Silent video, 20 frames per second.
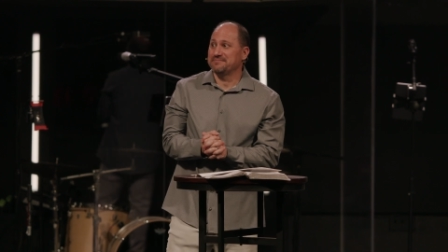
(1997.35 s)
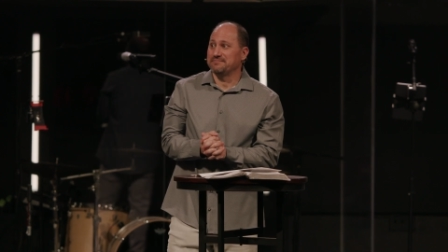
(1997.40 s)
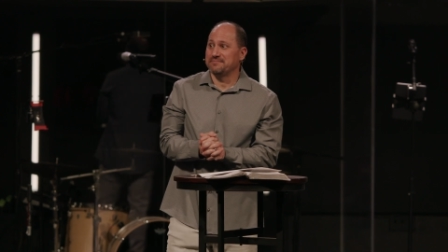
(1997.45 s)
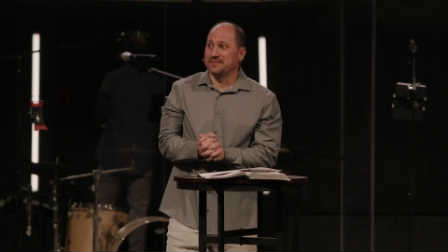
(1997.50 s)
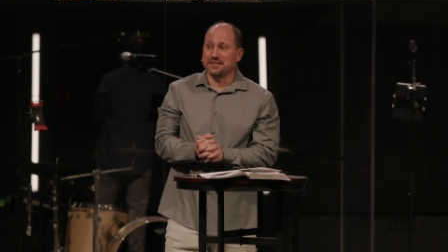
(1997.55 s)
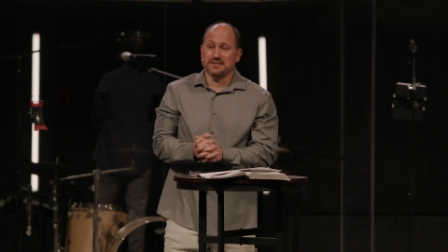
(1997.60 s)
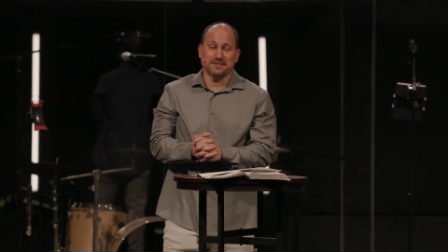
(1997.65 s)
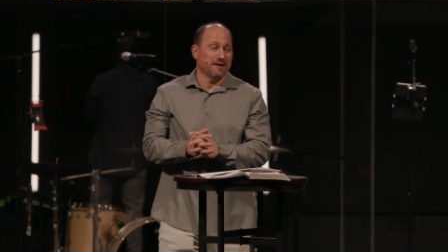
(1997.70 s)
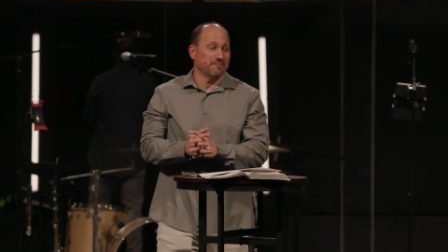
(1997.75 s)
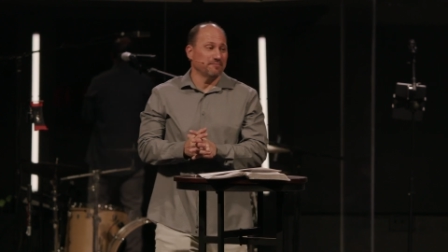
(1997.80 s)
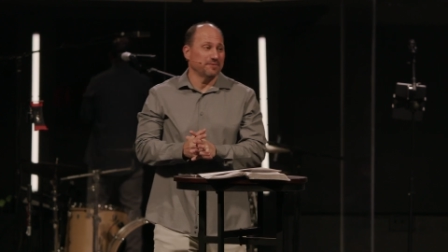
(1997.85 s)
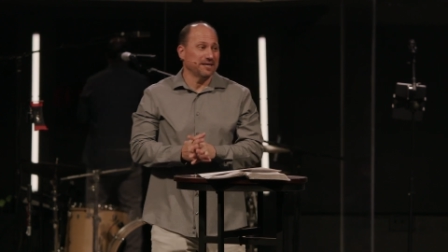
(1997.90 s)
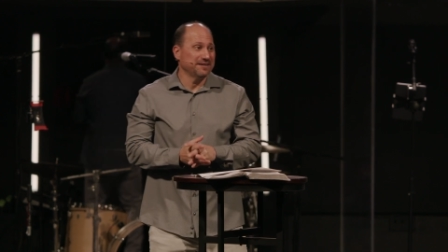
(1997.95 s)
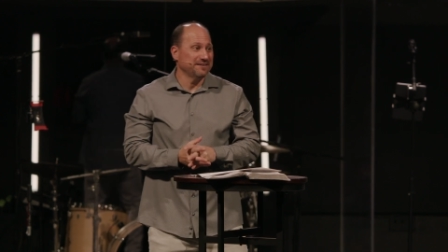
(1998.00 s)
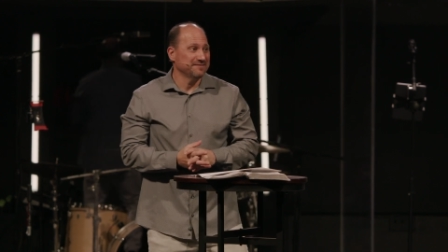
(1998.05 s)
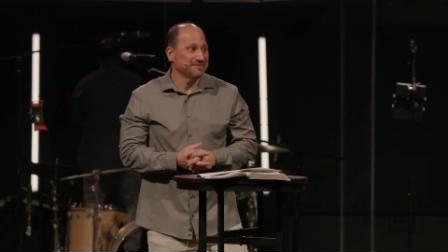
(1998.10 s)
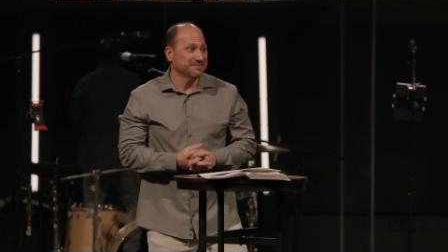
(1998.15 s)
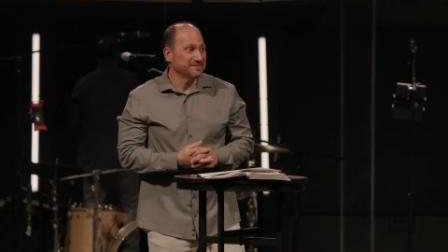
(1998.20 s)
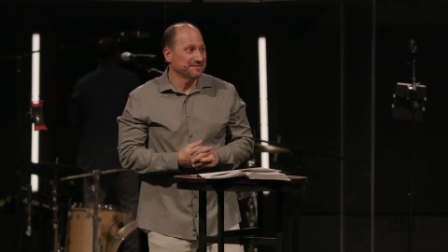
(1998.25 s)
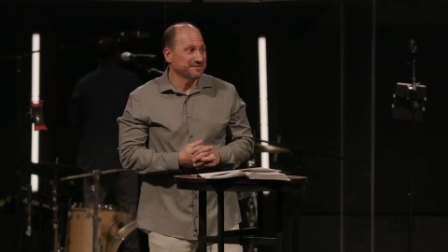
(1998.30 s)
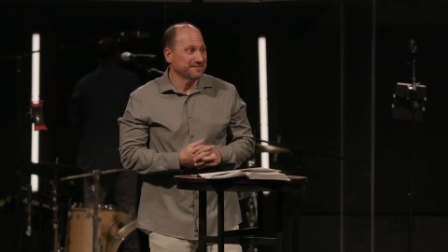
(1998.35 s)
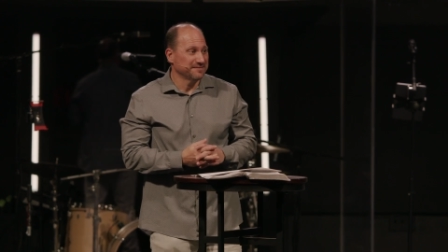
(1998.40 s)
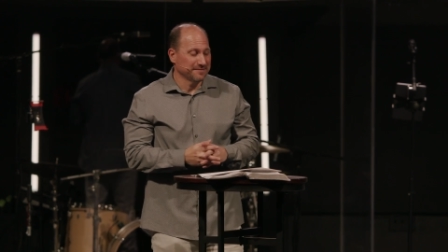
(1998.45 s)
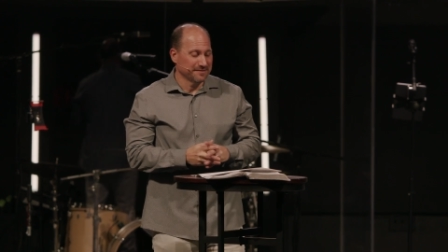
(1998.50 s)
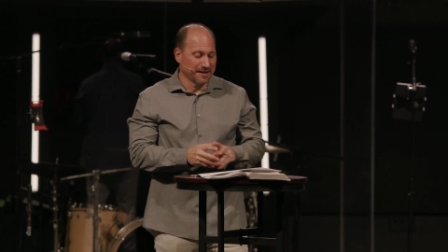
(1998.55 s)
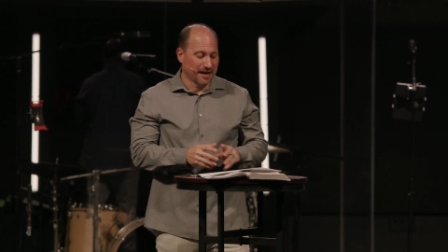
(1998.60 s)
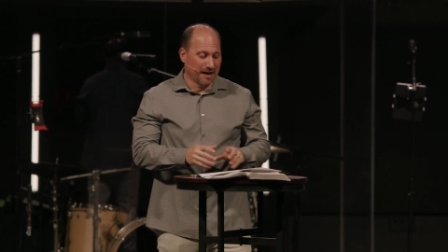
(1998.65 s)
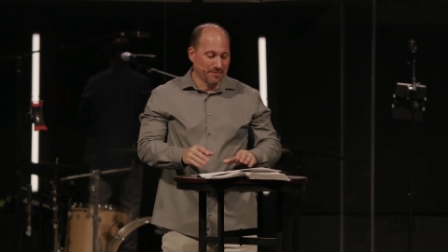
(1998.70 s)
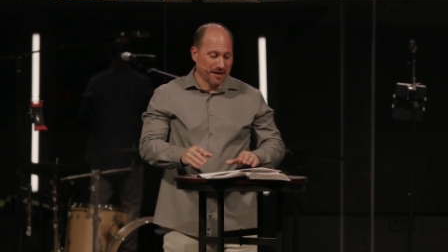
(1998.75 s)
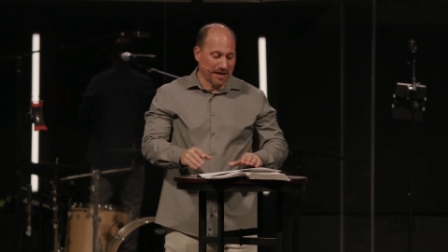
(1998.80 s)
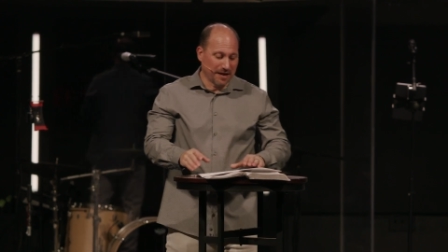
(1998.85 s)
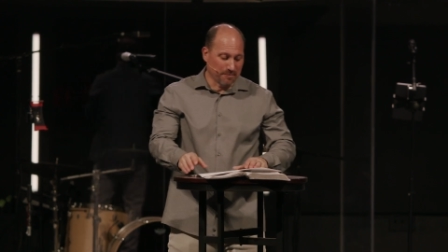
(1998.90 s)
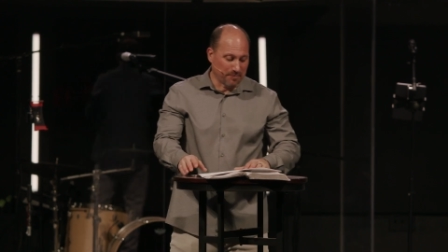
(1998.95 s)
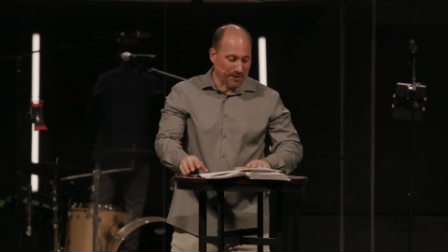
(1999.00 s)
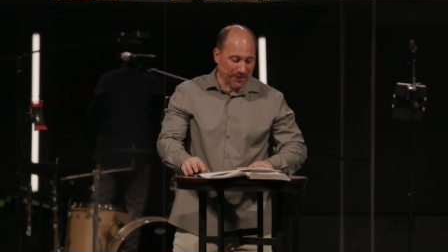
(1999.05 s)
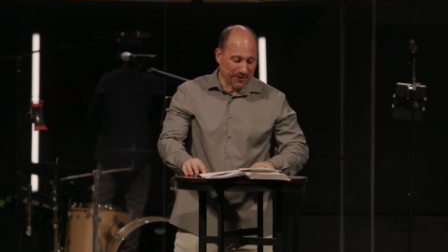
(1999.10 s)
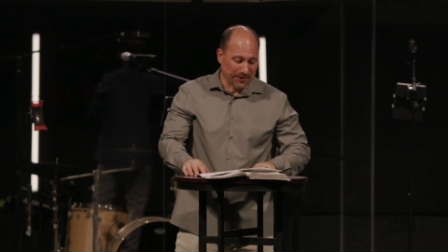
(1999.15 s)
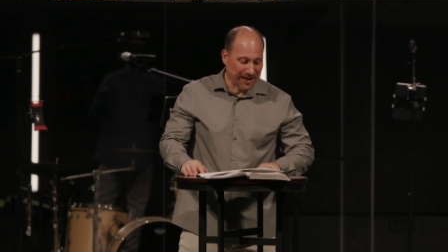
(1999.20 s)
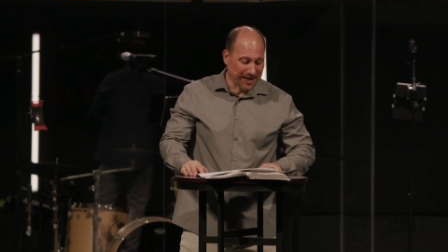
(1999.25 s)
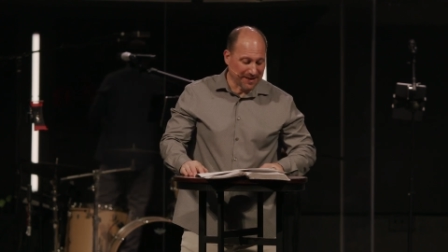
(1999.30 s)
That's not me. I'm not a
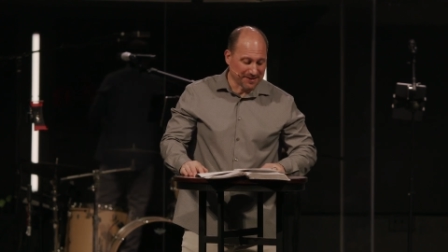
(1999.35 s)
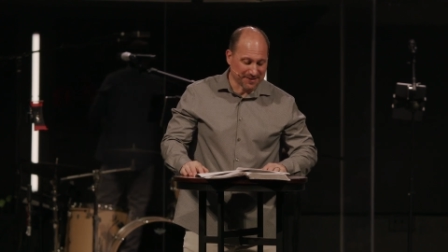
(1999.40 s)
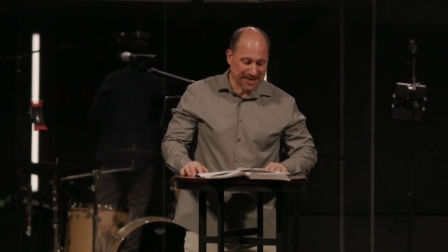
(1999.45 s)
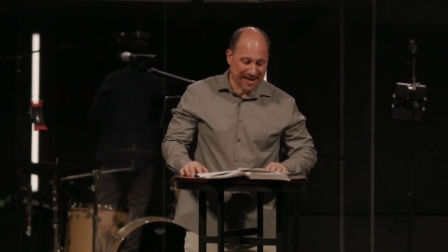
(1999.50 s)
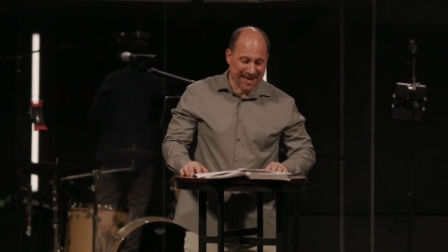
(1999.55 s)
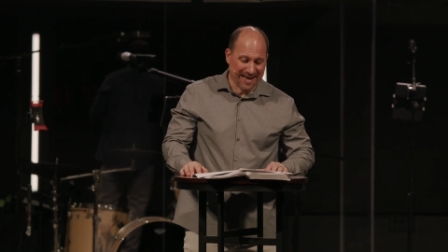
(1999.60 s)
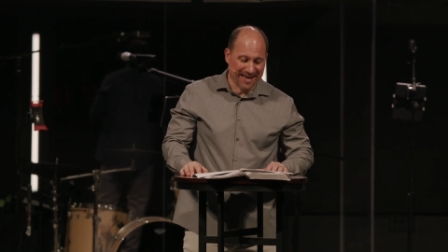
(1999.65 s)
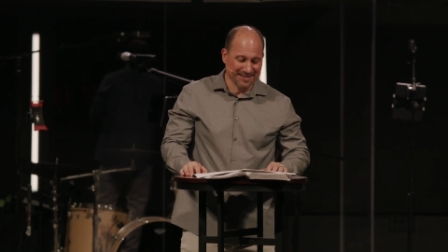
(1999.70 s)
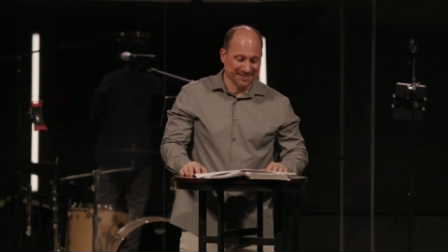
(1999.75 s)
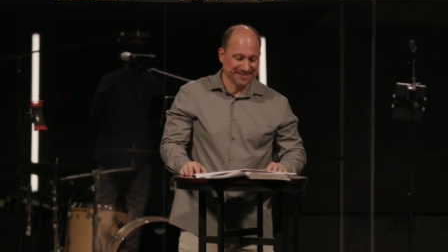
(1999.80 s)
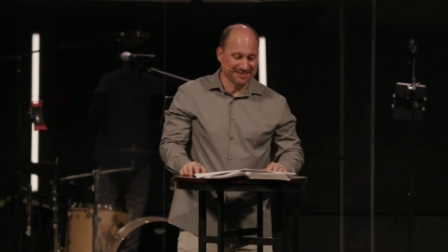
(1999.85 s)
paralyzed guy.